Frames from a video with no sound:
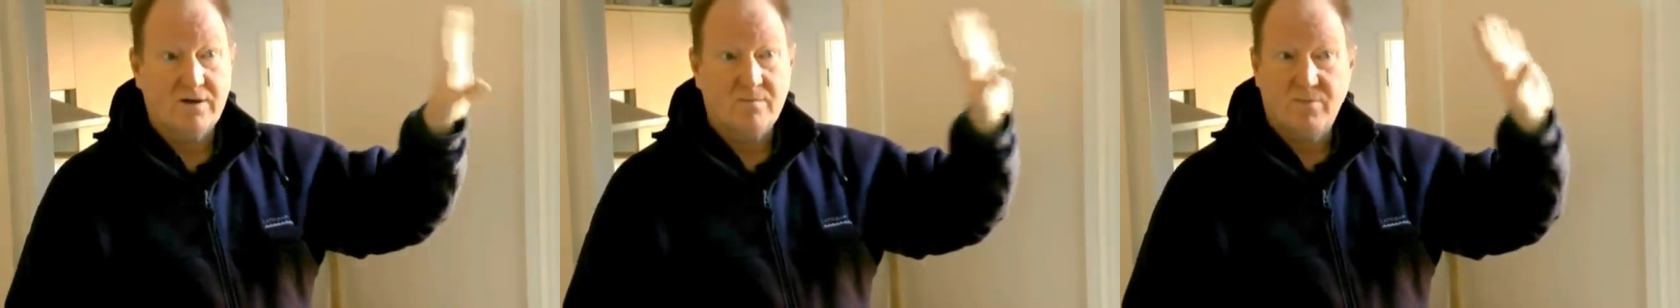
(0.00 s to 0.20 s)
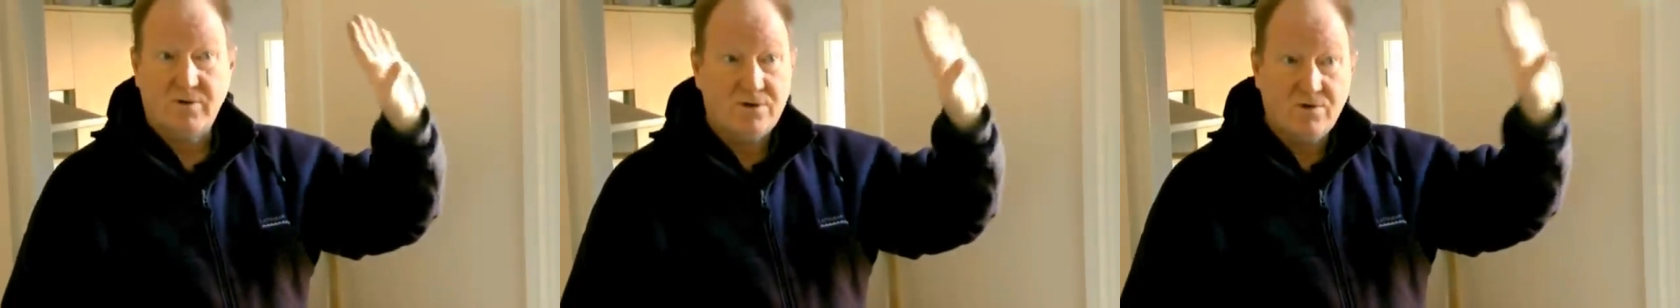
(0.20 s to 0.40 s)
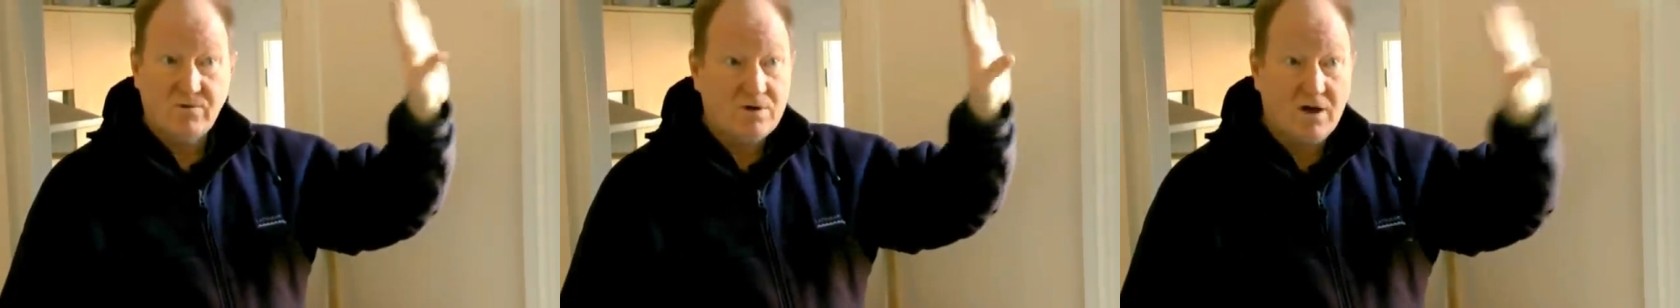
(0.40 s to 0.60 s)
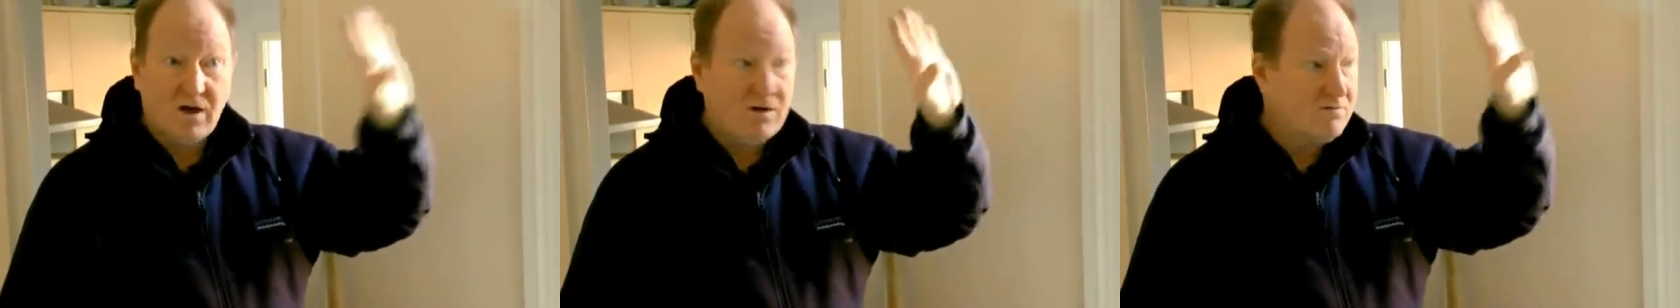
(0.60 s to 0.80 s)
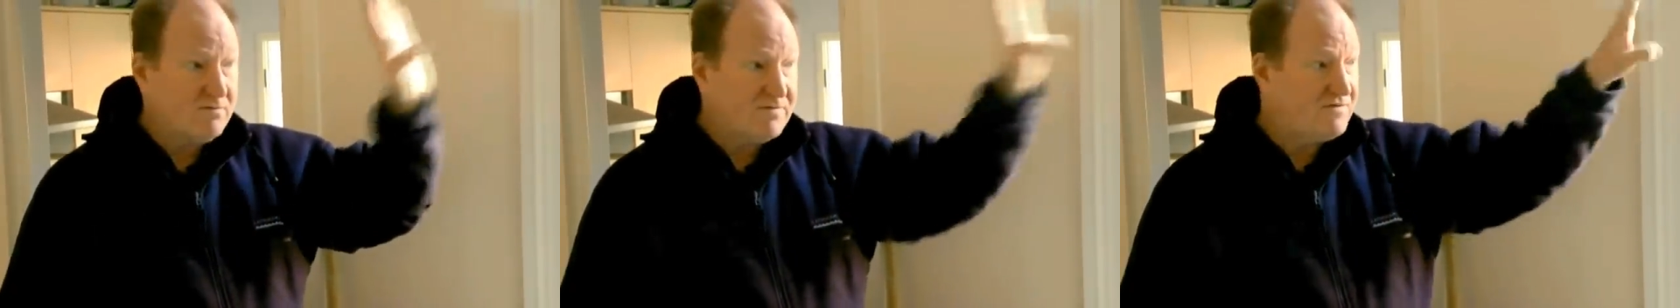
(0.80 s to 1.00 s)
but you
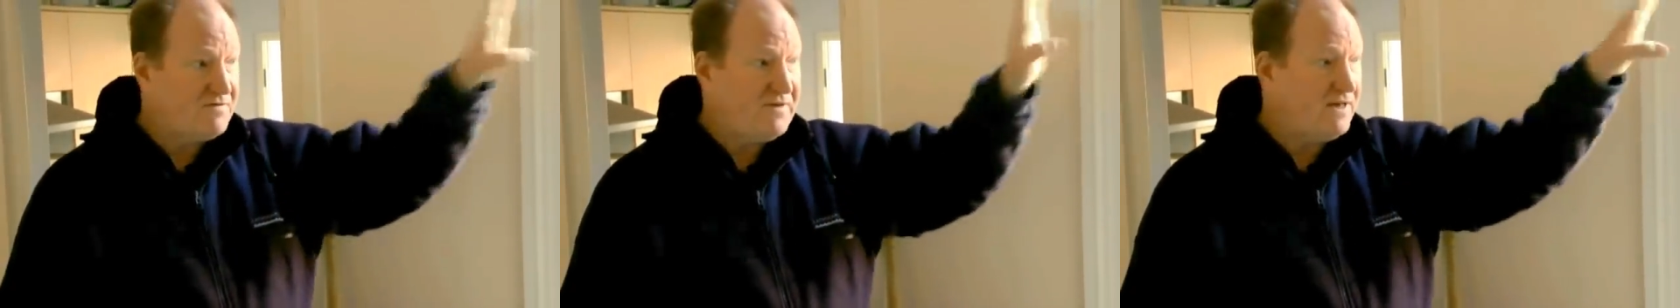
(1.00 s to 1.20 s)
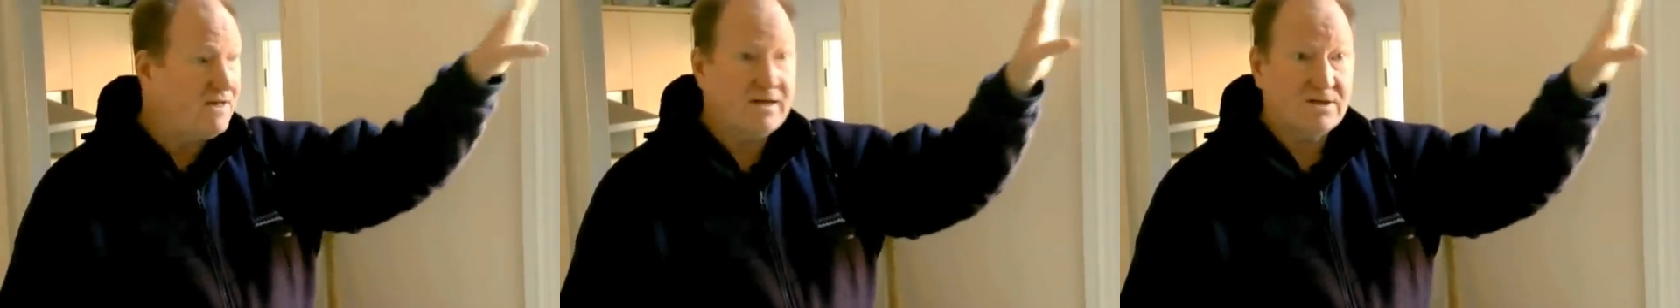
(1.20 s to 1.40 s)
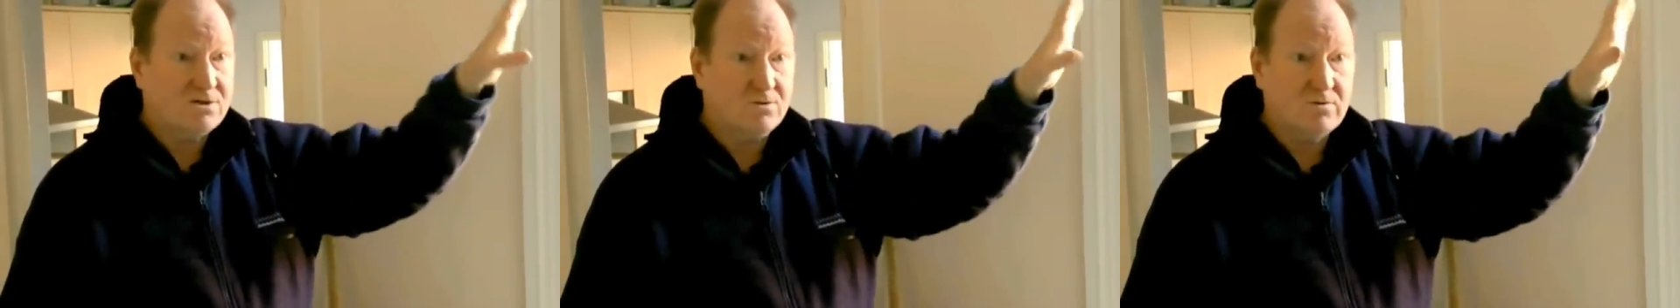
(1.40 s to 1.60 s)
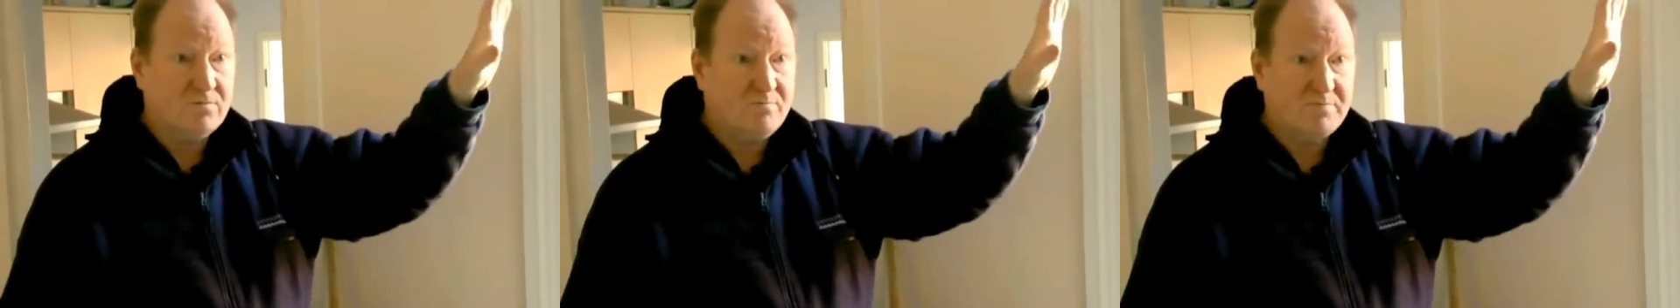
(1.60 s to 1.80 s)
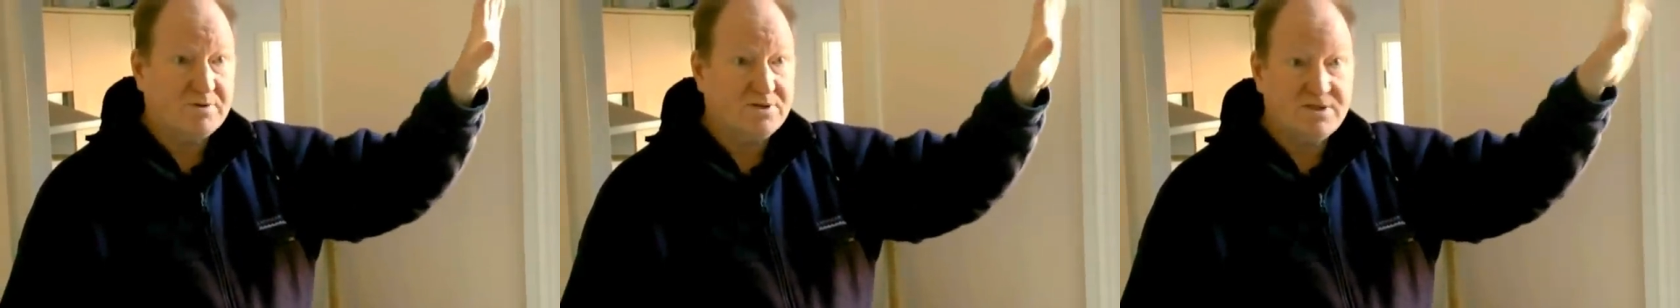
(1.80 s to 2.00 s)
can't feel it or
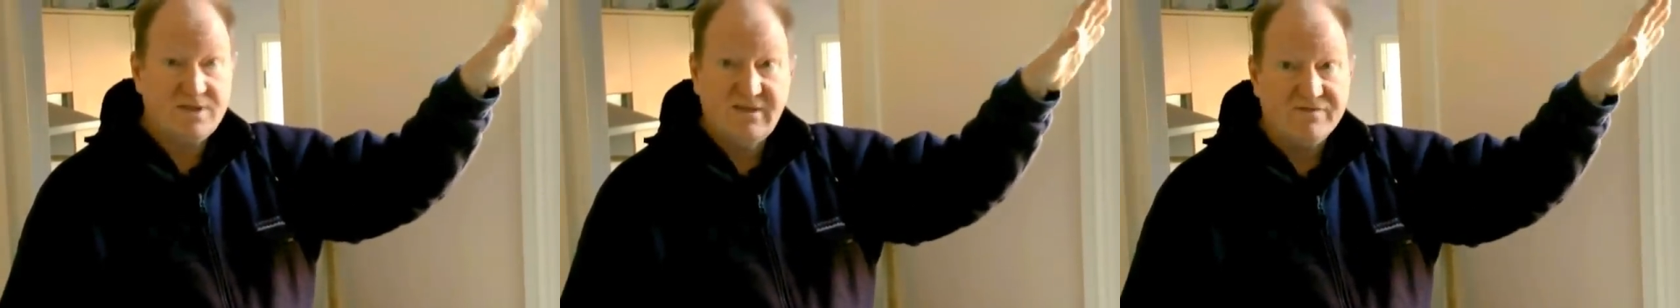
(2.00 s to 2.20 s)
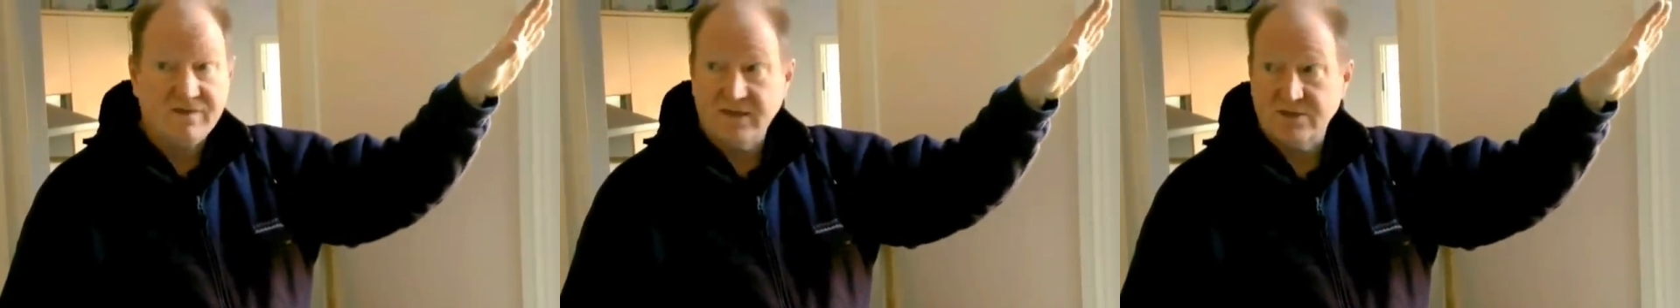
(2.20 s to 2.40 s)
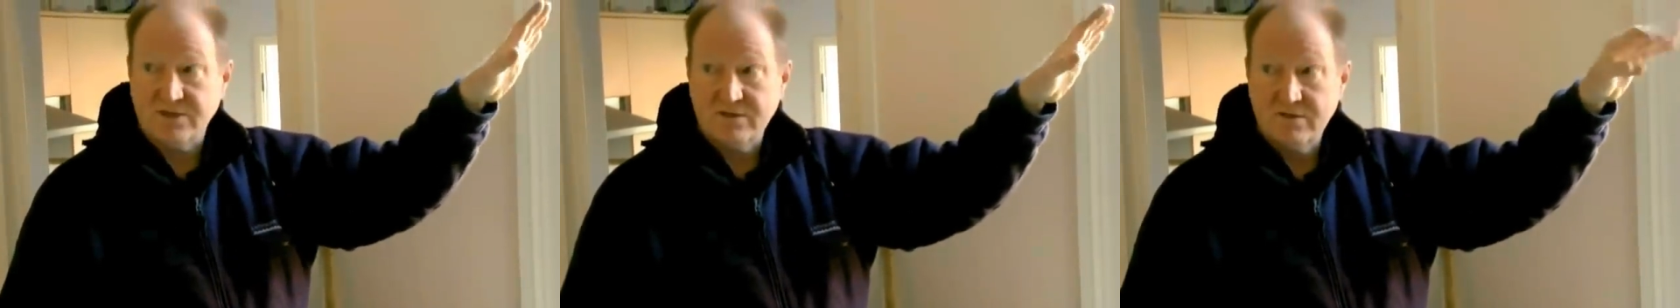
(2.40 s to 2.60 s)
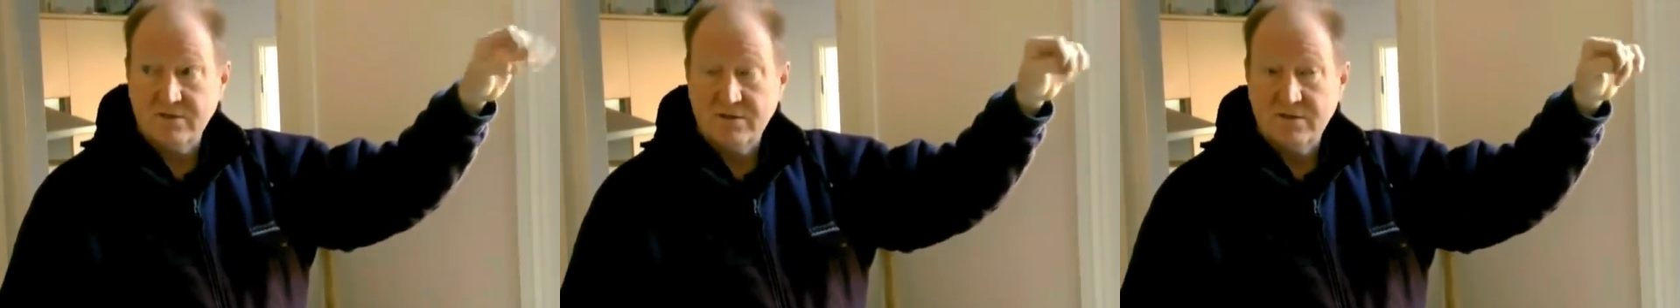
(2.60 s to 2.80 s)
perceive it.